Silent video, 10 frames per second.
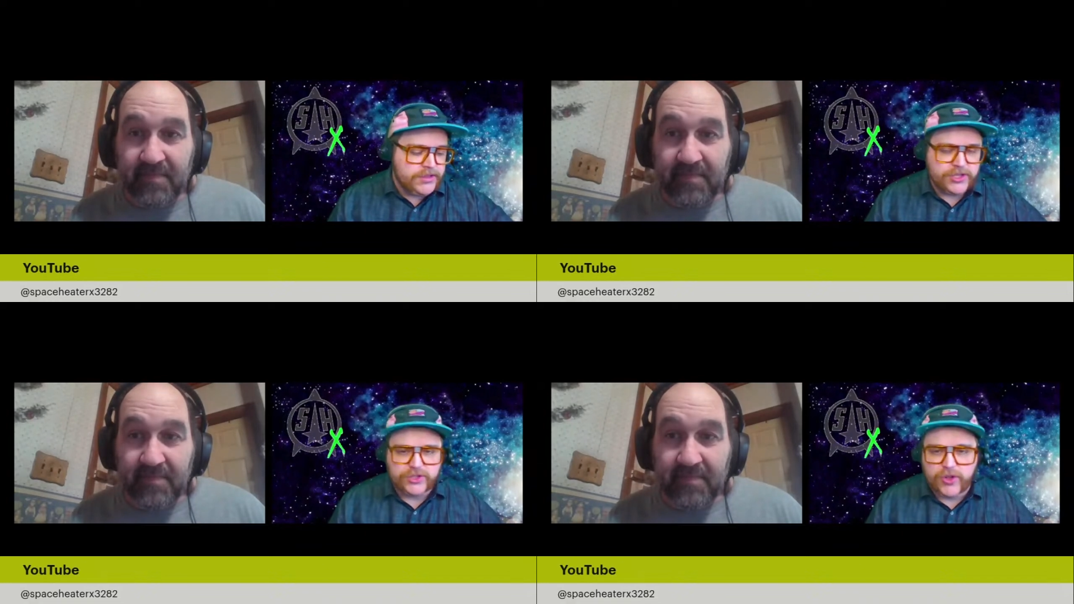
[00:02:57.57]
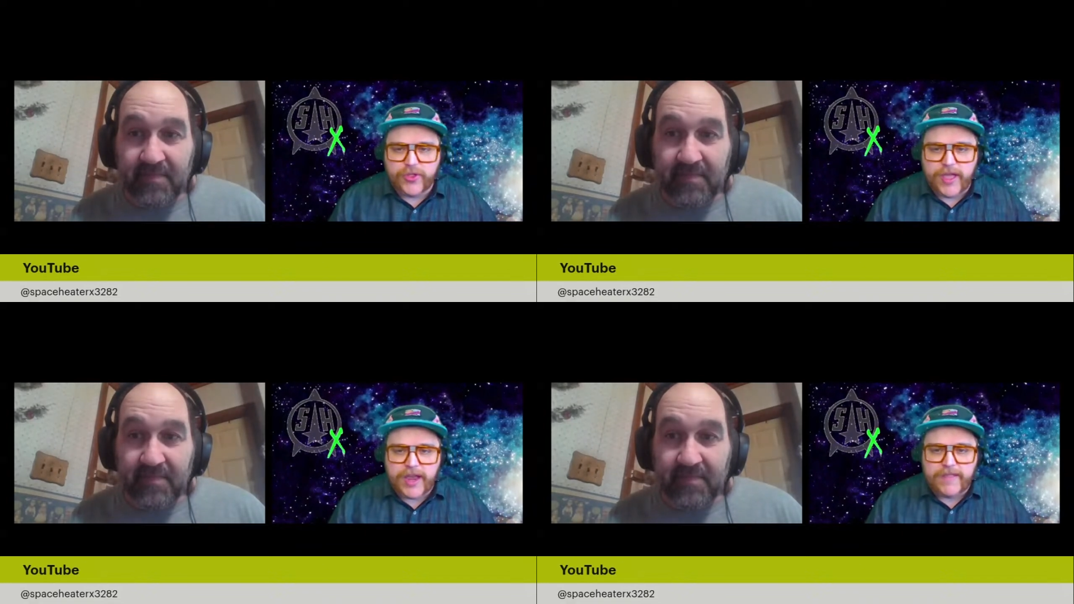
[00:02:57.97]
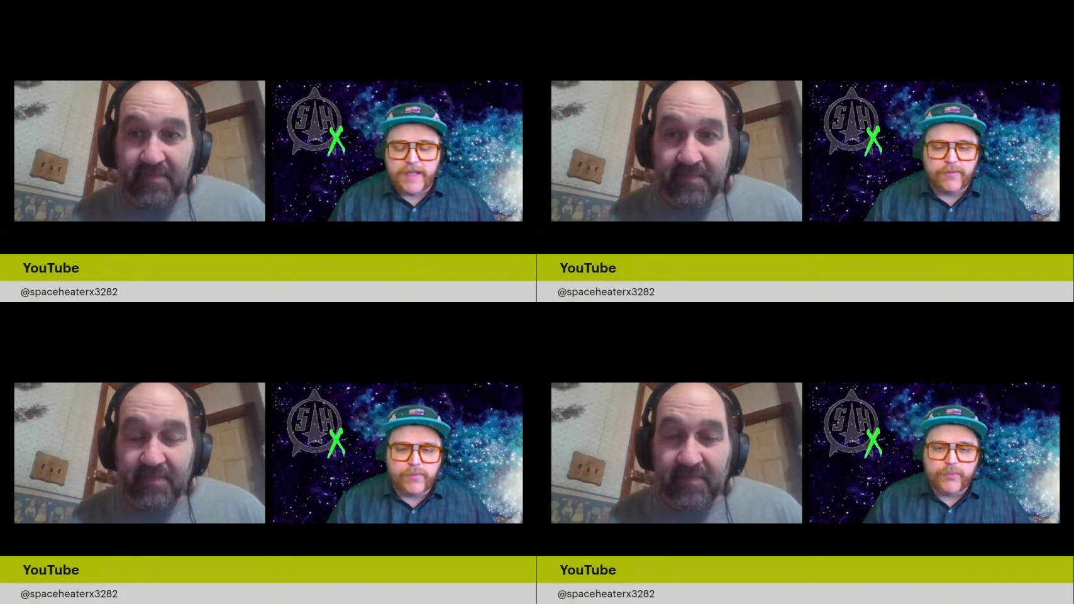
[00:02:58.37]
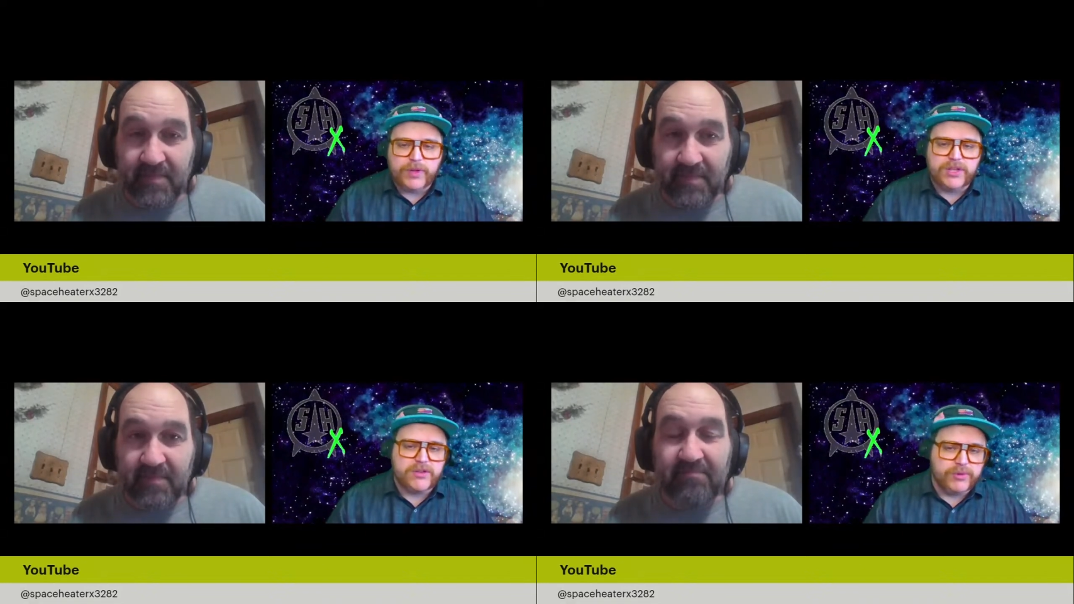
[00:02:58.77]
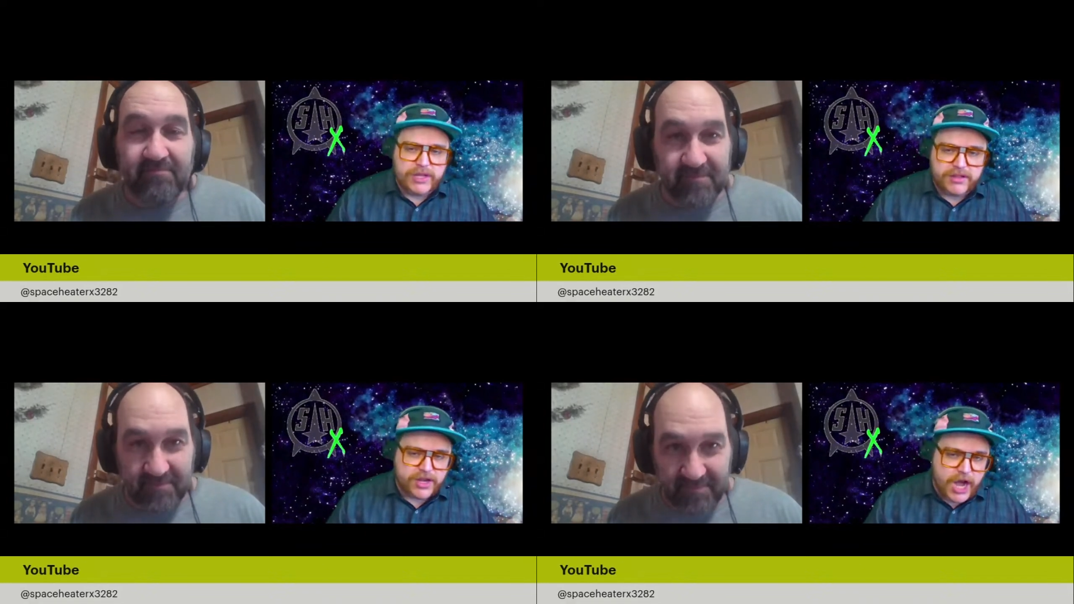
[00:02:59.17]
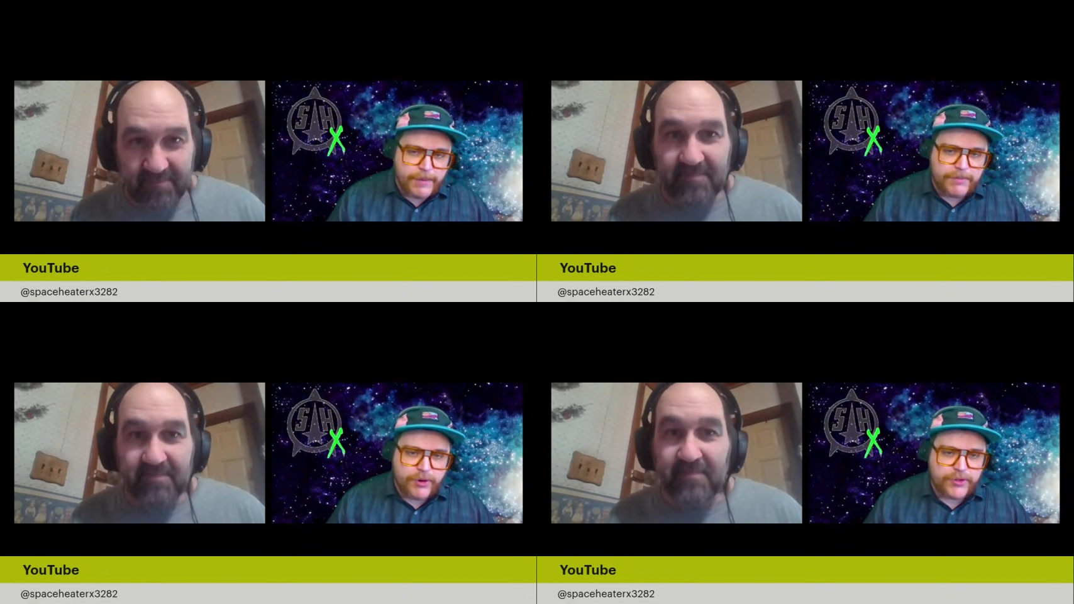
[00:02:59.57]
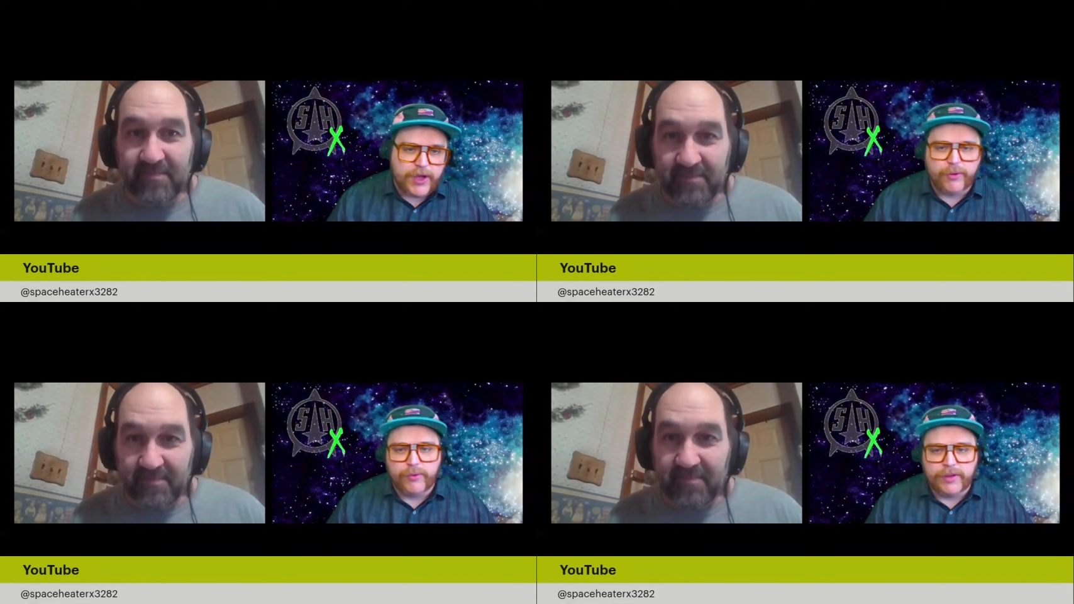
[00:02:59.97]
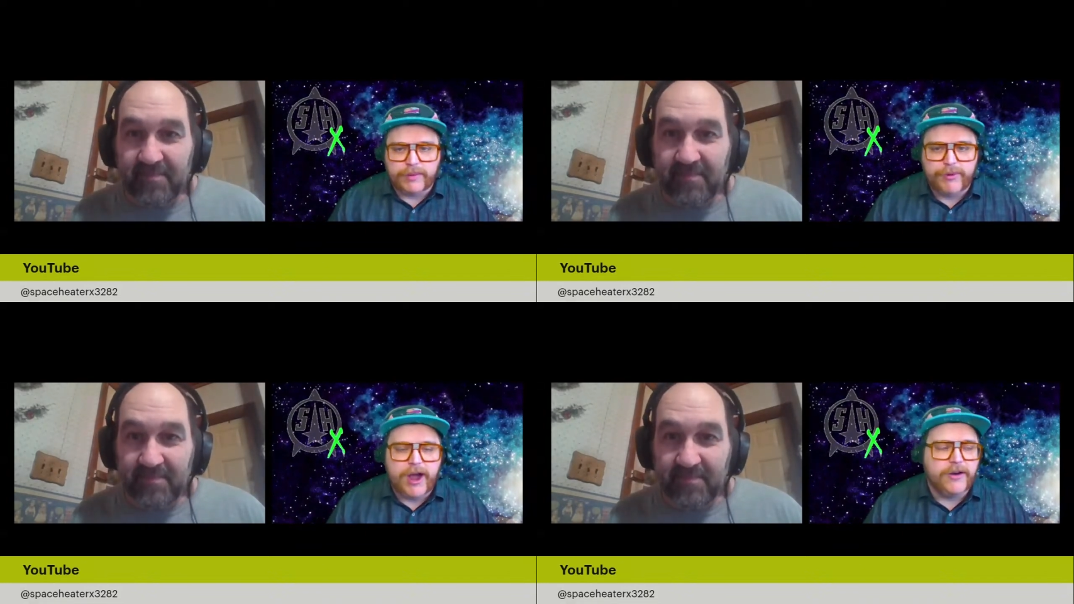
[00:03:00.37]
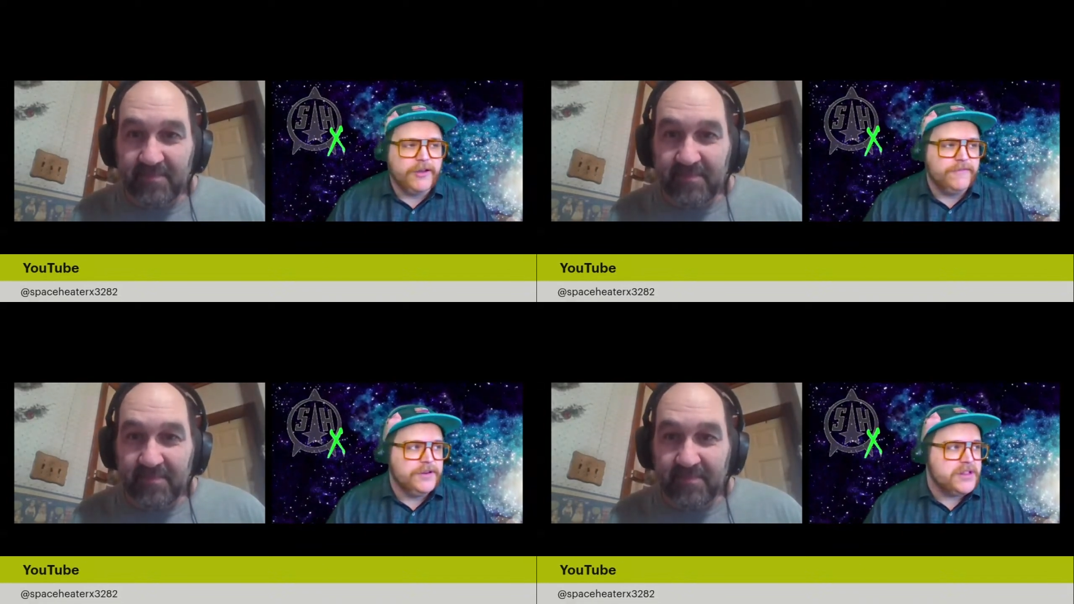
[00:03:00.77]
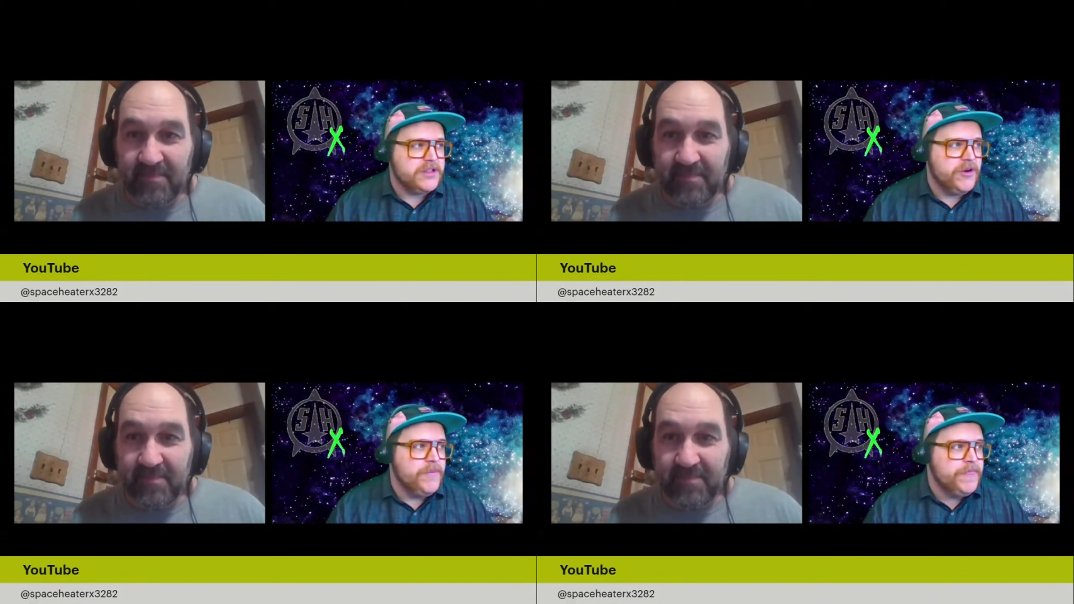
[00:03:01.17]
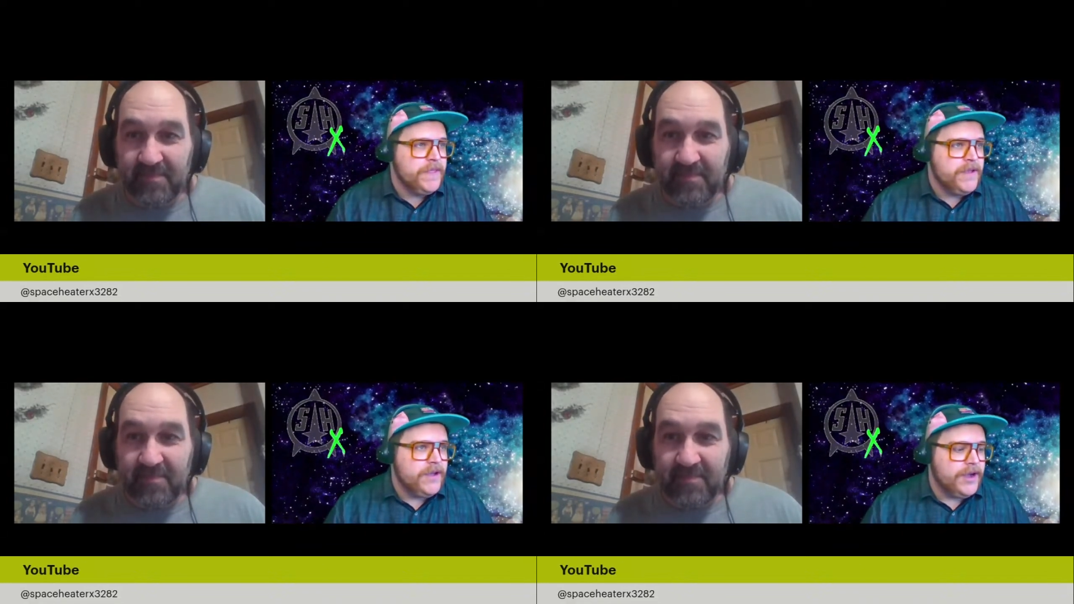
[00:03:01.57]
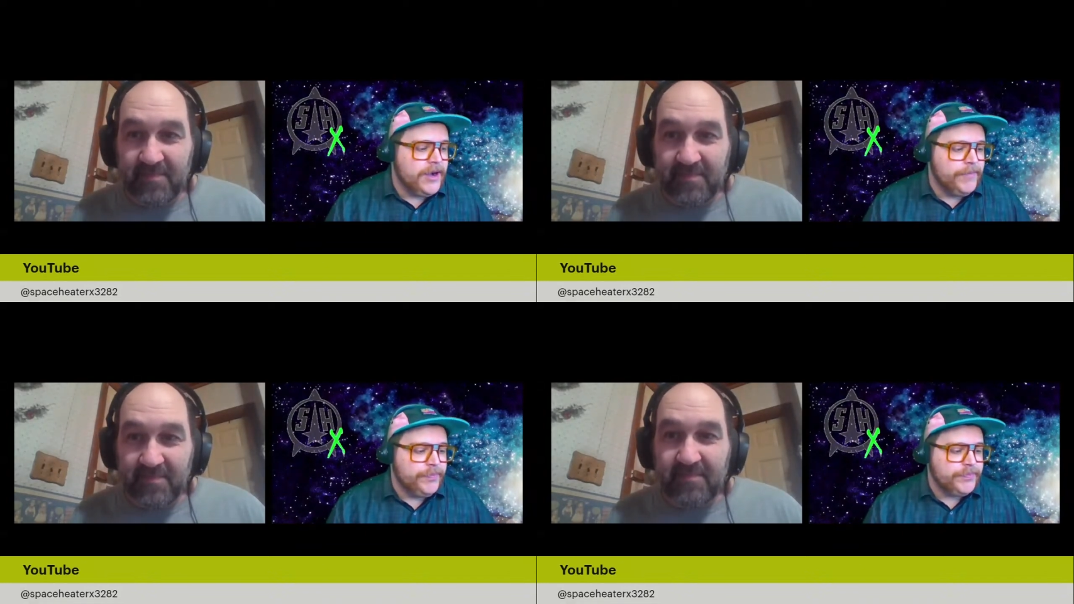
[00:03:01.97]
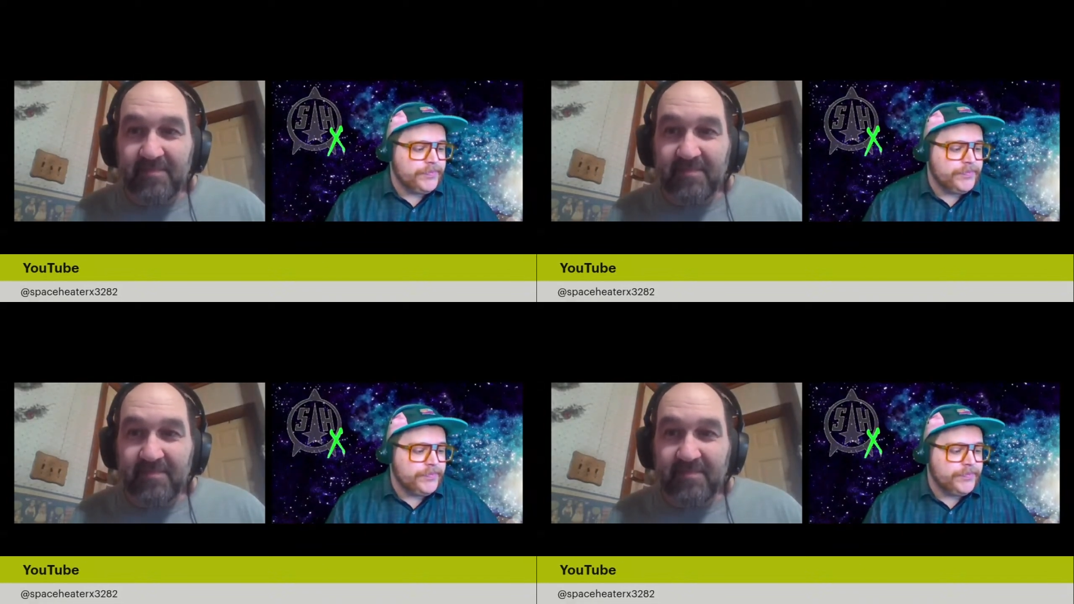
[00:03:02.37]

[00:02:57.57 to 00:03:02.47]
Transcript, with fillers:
Speaker 1: digital thing. And then we just released a comic book that we're really proud of. And so um,